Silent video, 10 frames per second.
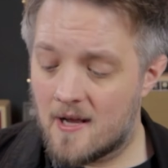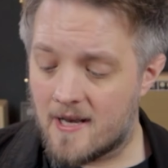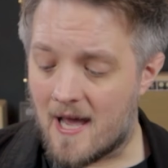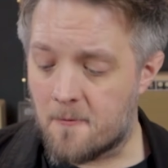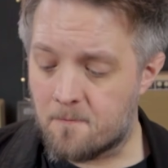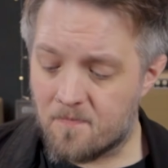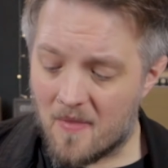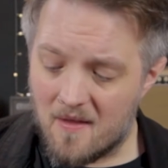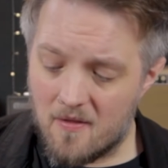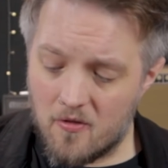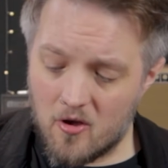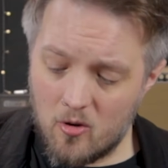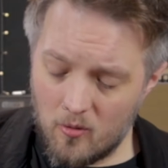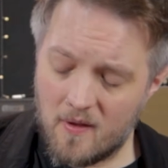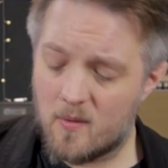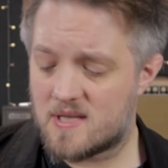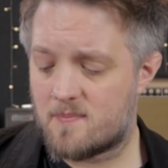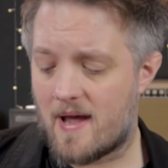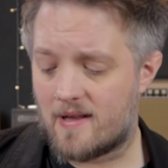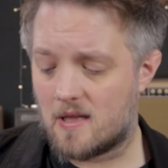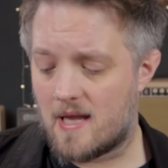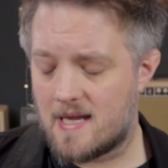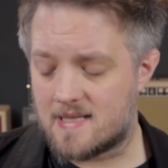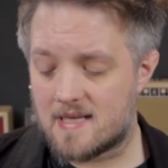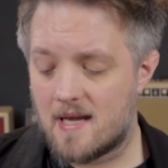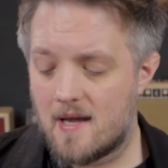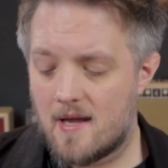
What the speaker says: Now, the cool thing with this pedal is,